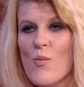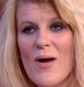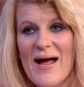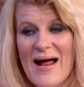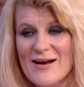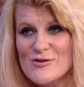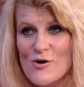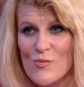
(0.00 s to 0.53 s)

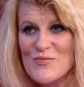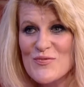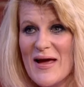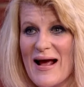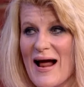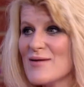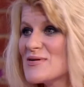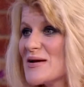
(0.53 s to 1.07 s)
I don't
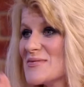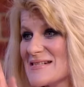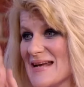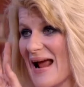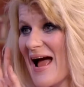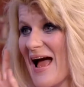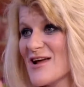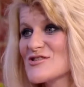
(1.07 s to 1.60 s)
think I'll be able to
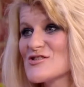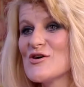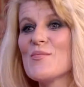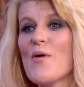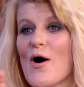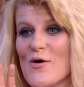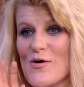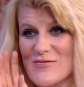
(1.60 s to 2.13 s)
catch
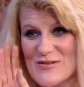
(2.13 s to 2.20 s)
up on all